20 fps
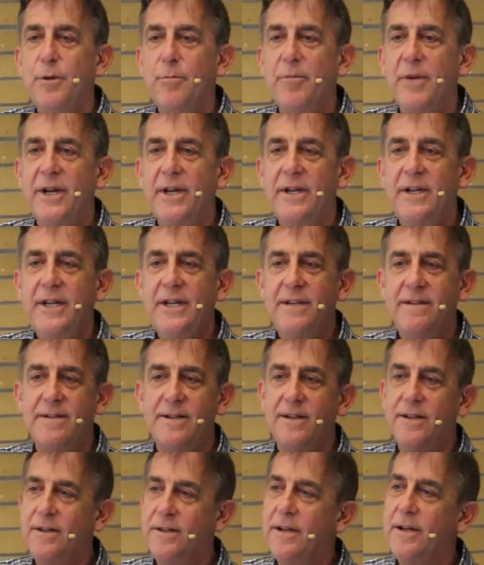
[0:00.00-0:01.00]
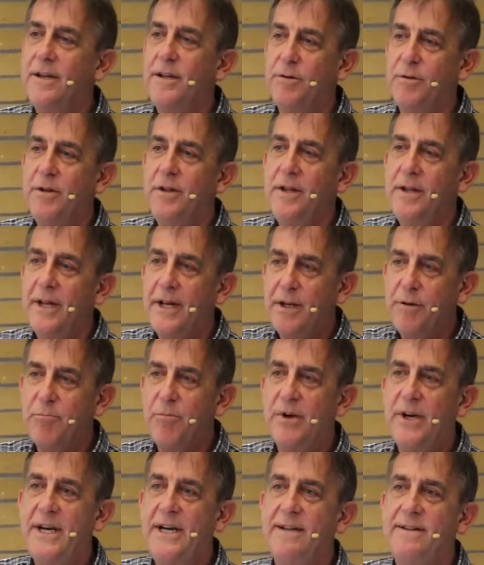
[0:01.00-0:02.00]
But it needs to look
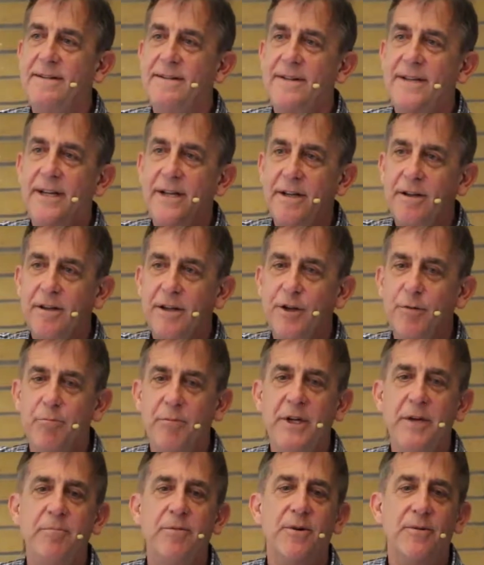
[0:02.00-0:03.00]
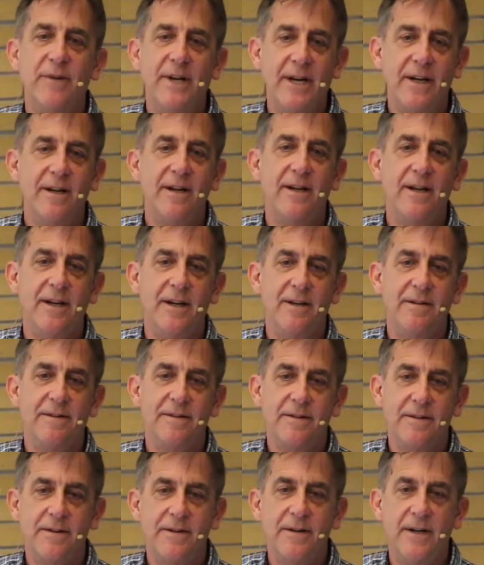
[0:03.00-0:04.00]
like breads that people
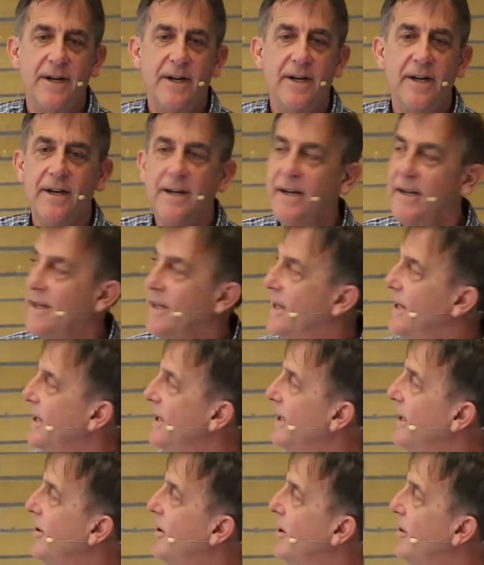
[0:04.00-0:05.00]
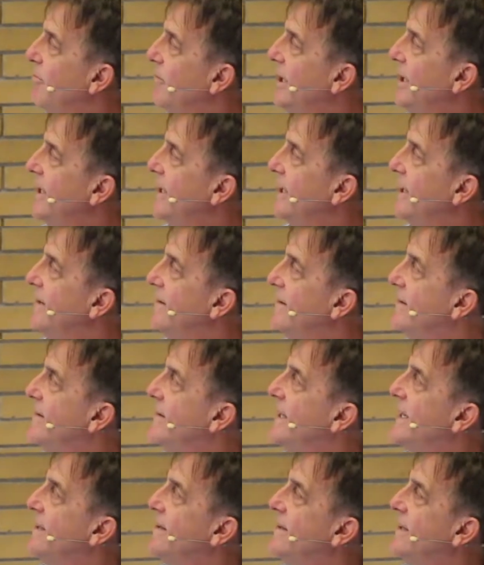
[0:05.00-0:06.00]
recognize, right? And in many
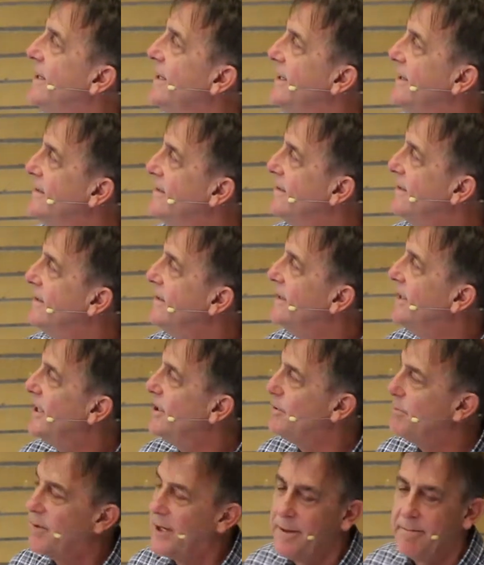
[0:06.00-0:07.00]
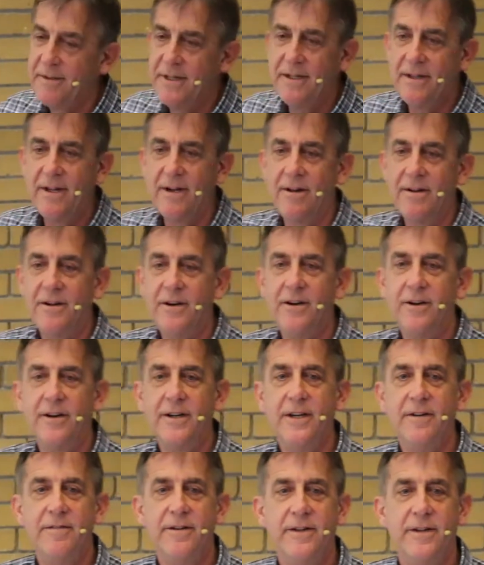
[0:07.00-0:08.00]
cases, that's this. That's probably a little
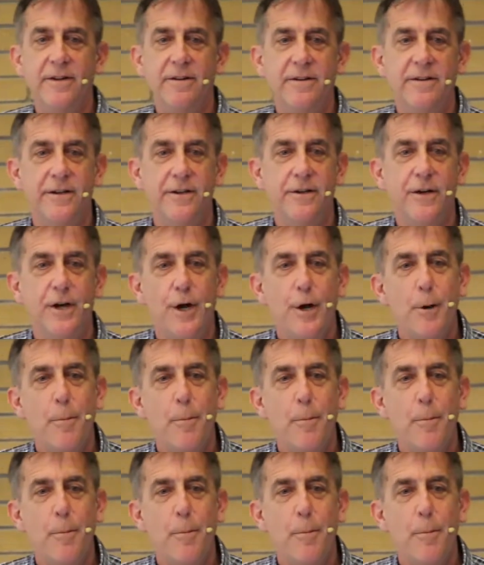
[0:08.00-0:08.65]
dark even there too.